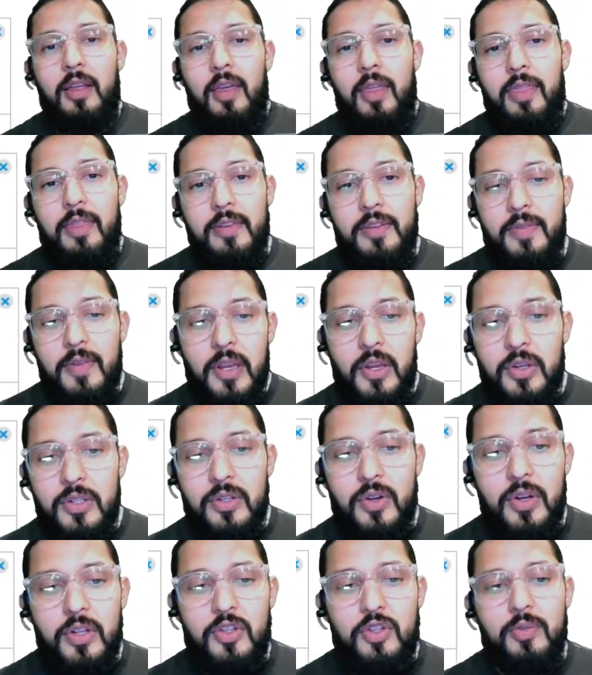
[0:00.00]
This video is
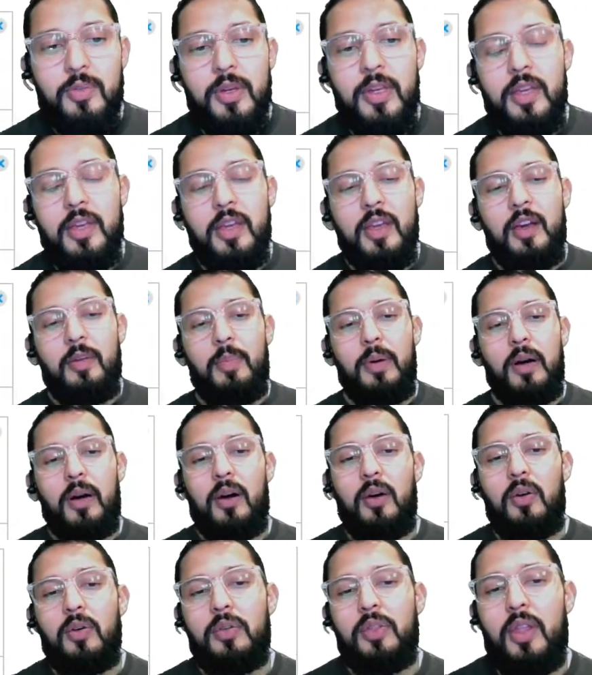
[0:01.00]
going to be
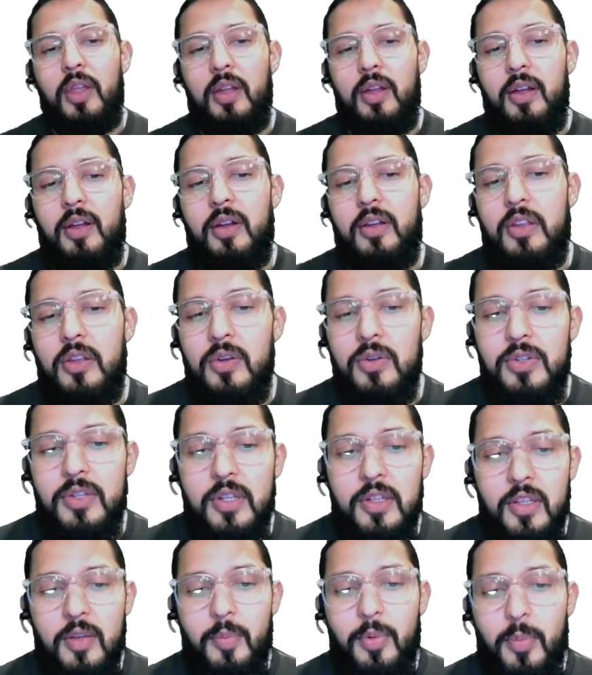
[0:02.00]
about
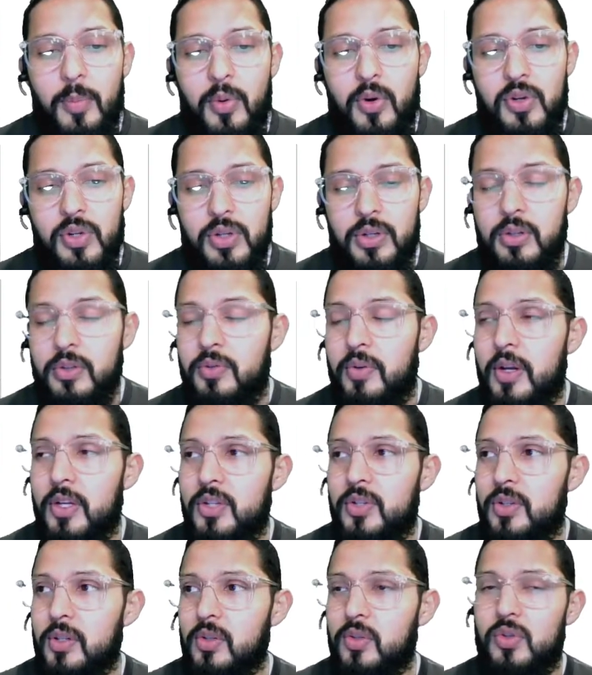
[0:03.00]
using the proportional
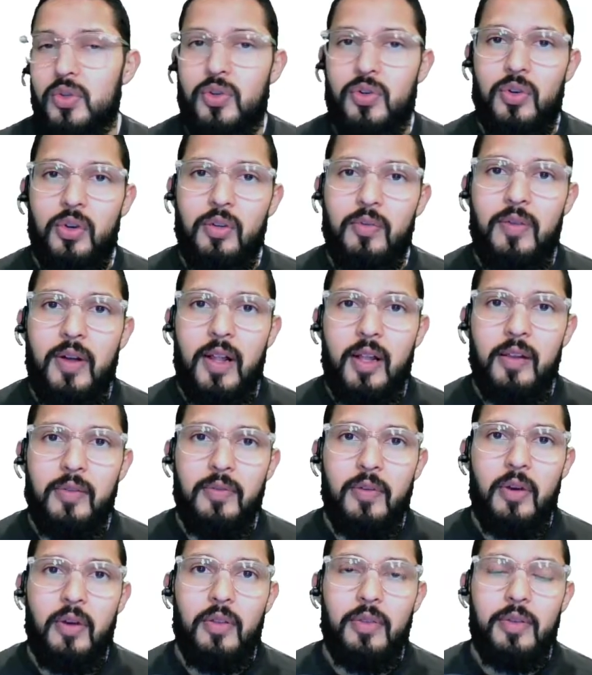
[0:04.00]
directional control
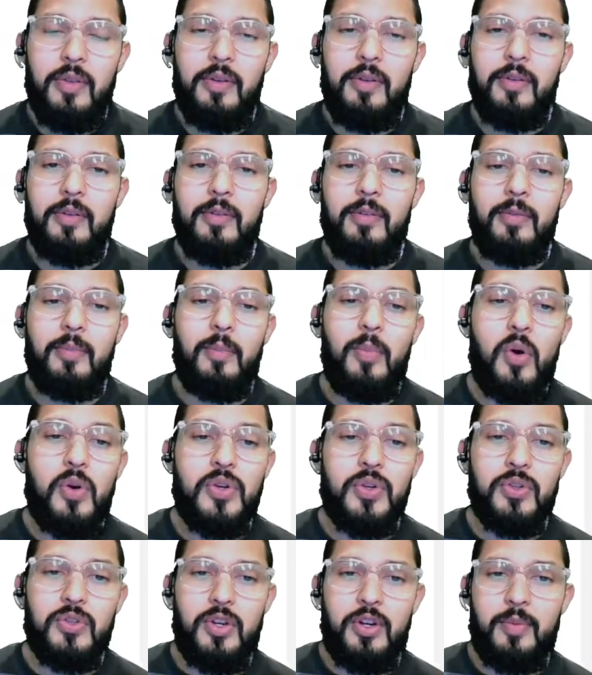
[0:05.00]
valve on the
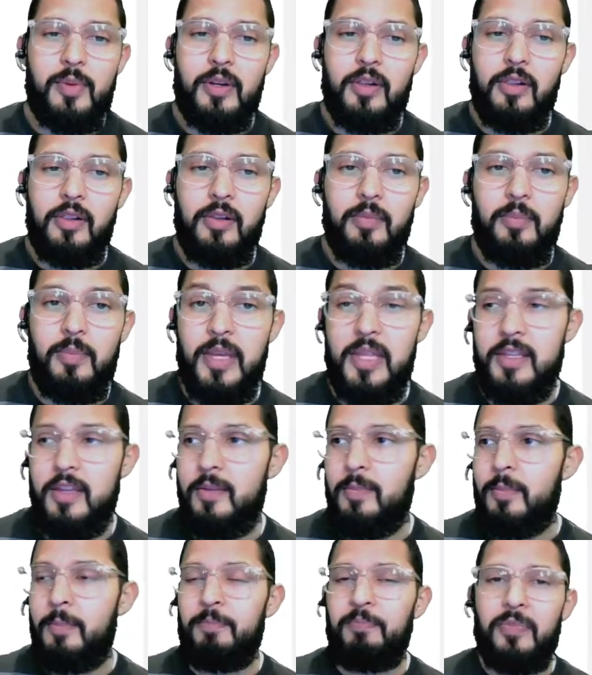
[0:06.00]
motion terminal,
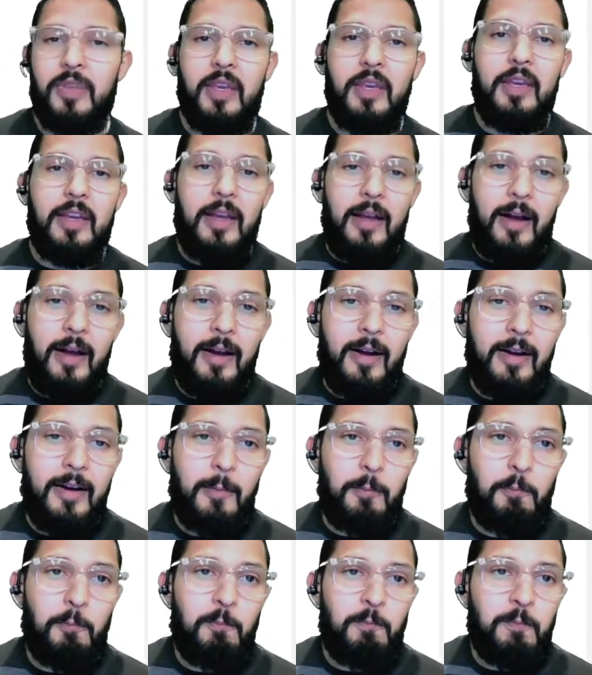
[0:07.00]
VTEM.
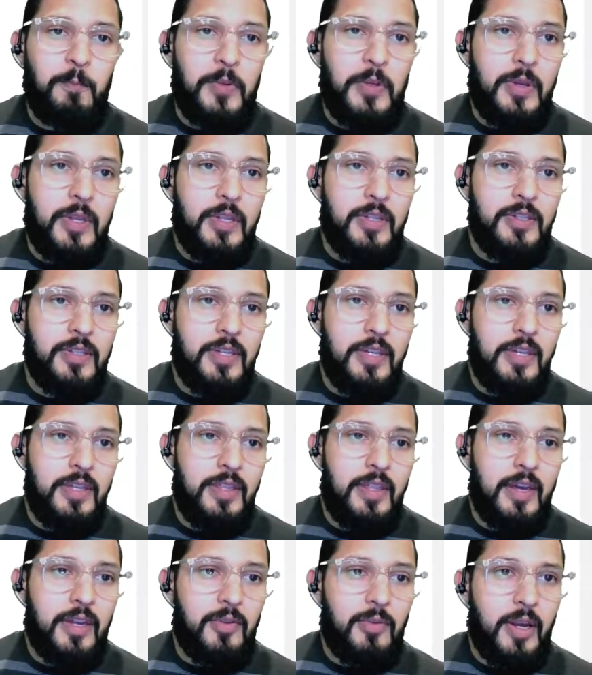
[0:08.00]
You can see
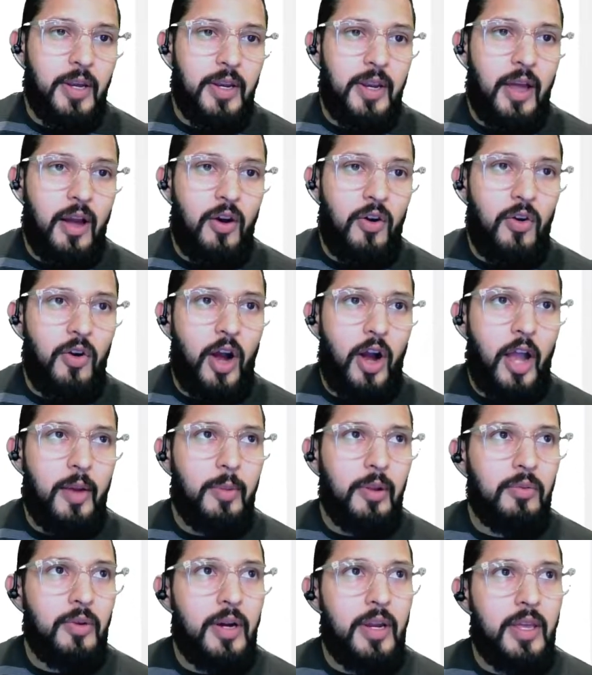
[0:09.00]
that right now I'm
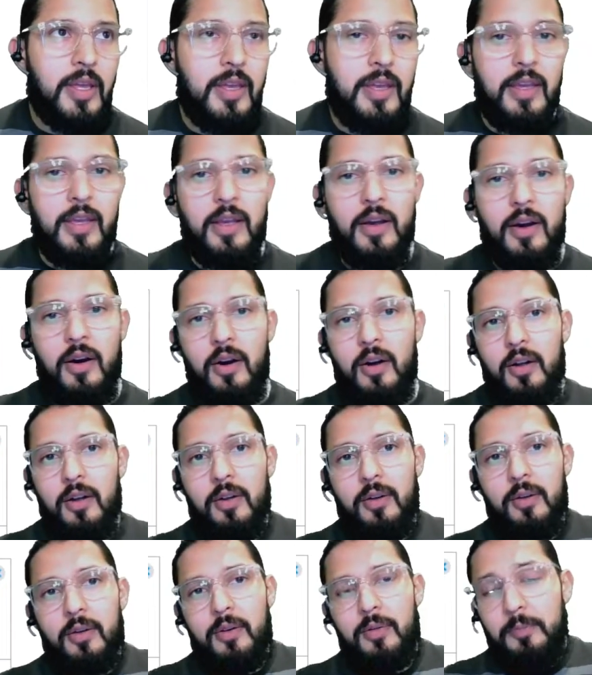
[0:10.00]
already
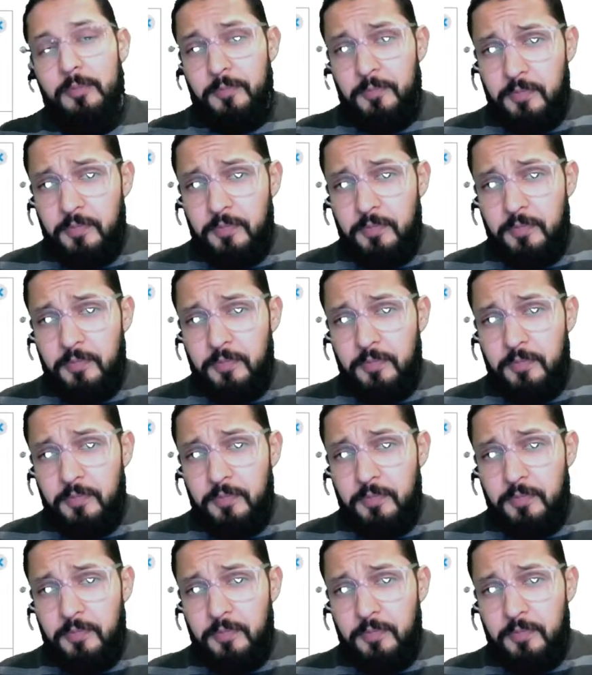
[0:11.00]
on